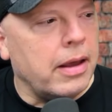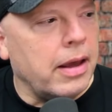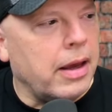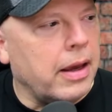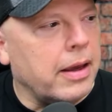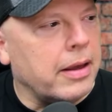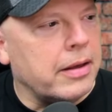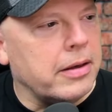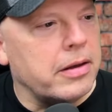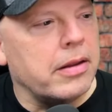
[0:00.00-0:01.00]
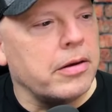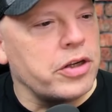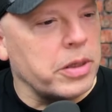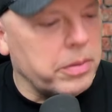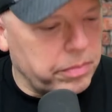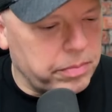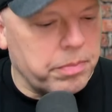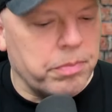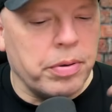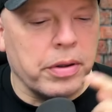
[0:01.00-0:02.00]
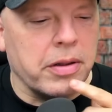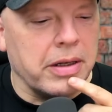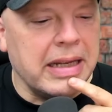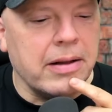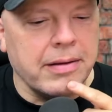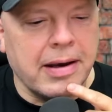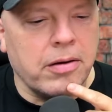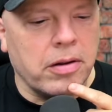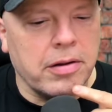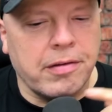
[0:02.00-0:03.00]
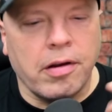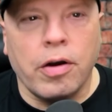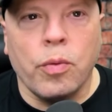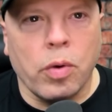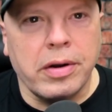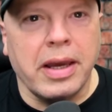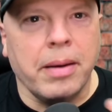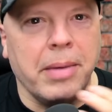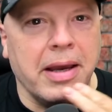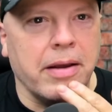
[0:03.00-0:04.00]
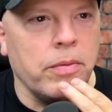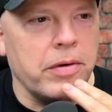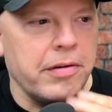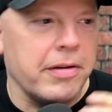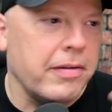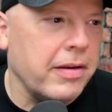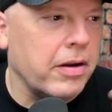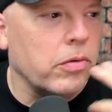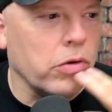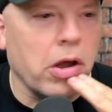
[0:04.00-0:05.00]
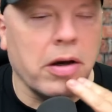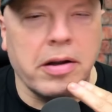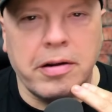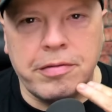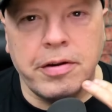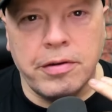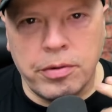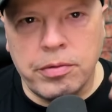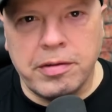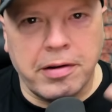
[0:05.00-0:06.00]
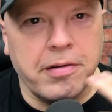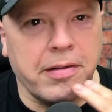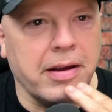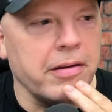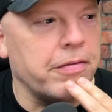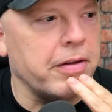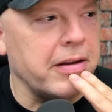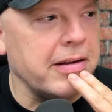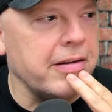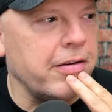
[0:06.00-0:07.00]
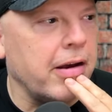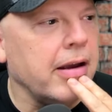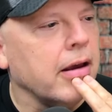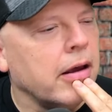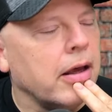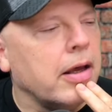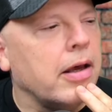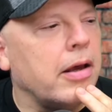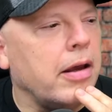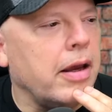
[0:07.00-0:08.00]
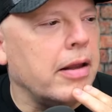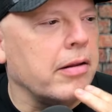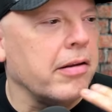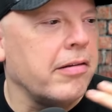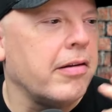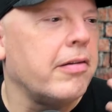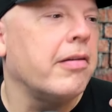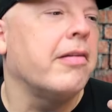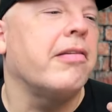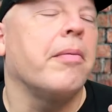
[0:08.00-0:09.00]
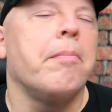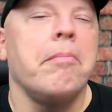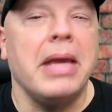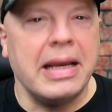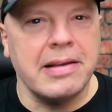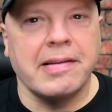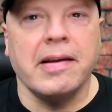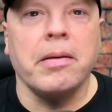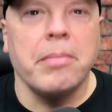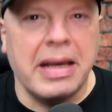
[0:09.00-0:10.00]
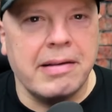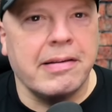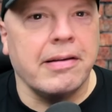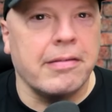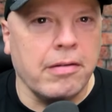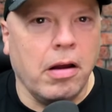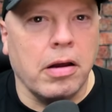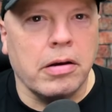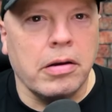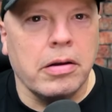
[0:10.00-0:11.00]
And she put the needle down on the song Working Man, which is, long enough to do such things for the DJ, and listen to this amazing, amazing song.